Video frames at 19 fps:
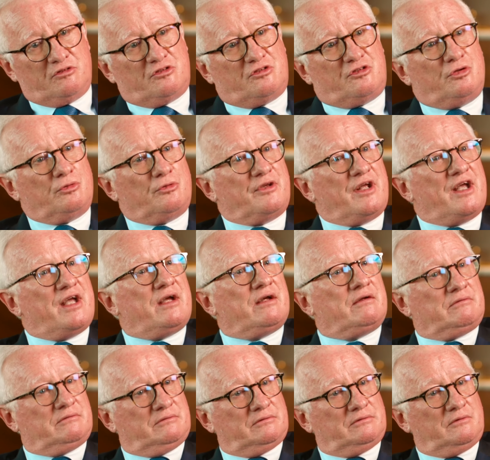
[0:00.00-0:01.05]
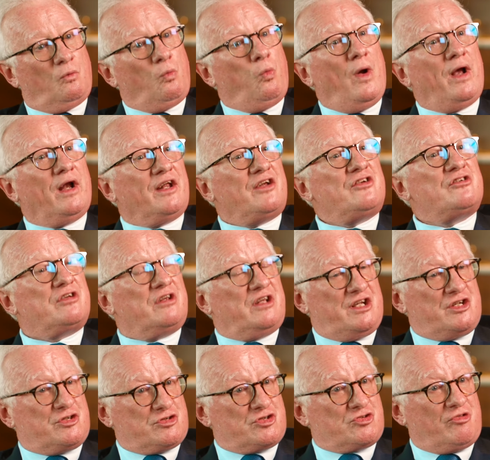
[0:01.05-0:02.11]
till they're well into the
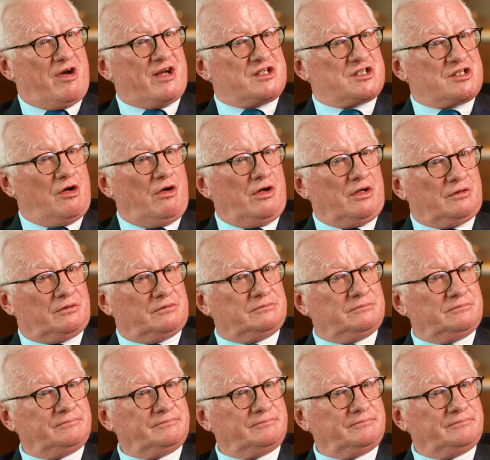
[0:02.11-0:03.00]
interest rate cycle.